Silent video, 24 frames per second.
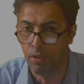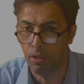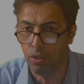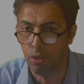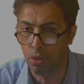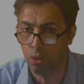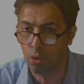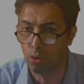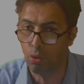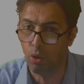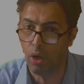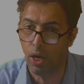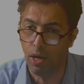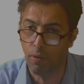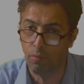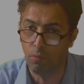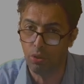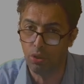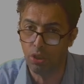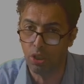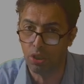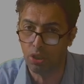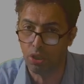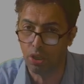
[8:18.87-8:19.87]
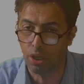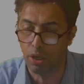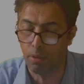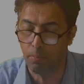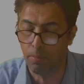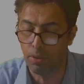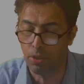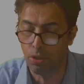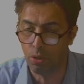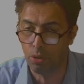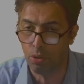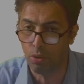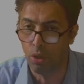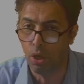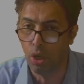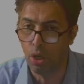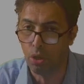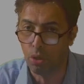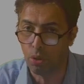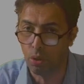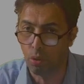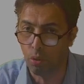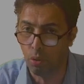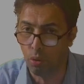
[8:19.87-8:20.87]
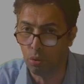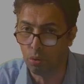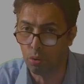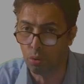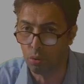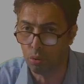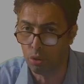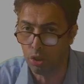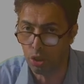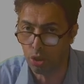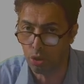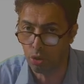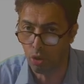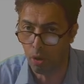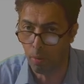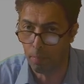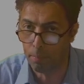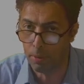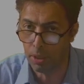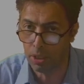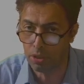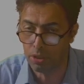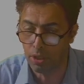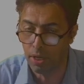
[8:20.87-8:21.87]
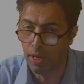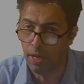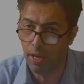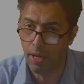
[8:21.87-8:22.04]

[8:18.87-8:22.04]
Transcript: So I would just recommend you to go through these topics,